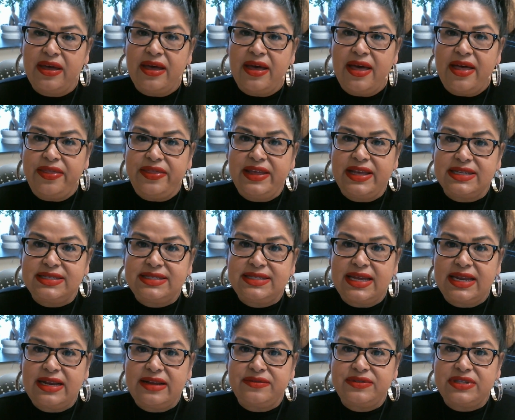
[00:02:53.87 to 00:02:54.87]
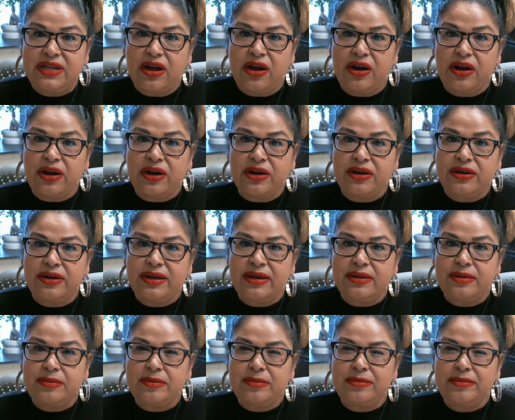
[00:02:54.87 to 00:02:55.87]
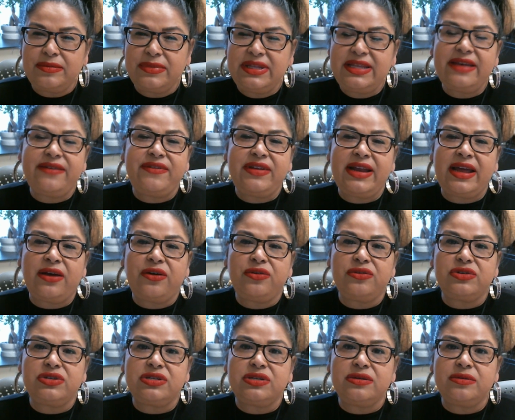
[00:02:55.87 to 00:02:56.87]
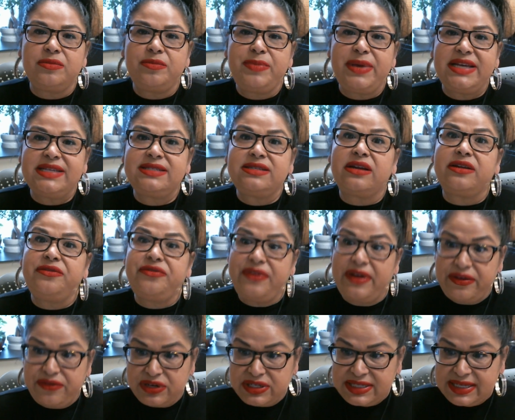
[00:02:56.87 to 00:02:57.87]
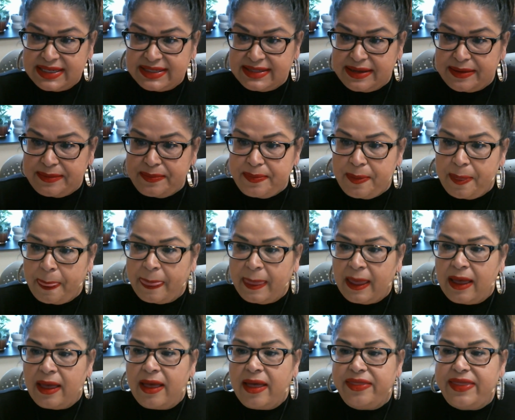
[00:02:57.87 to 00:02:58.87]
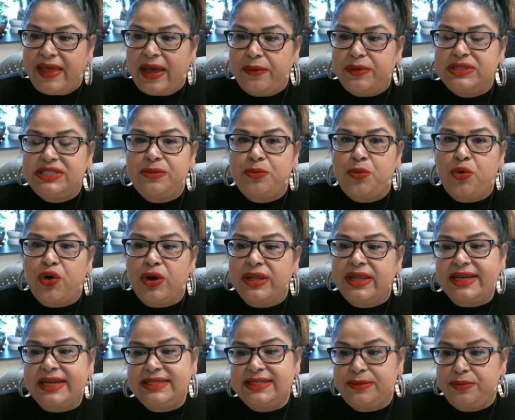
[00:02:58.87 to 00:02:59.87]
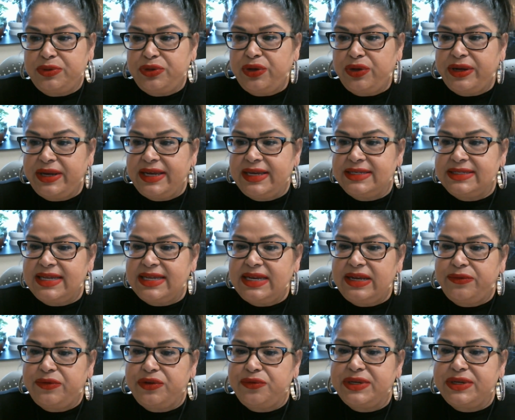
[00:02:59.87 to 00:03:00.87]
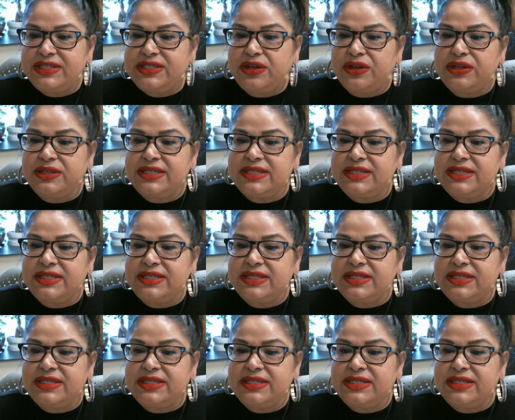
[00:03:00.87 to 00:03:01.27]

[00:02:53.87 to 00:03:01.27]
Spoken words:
the incentives are given out based on favoritism. That would demoralize employees and it would result